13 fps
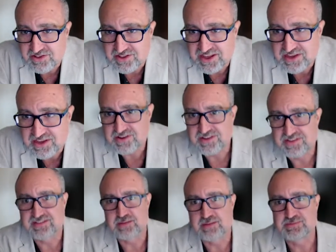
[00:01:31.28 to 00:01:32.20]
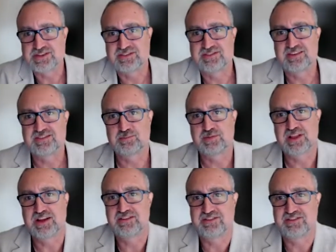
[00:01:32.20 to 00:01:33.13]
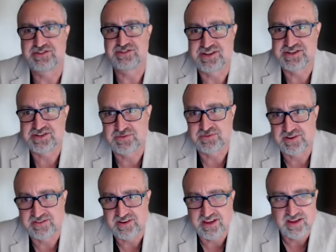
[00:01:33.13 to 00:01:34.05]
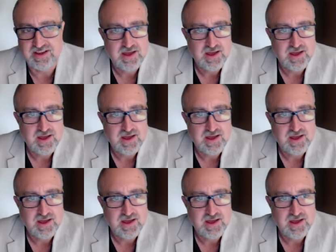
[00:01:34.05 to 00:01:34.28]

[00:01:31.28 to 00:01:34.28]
Legal Conceptions as Applied to Judicial Reasoning.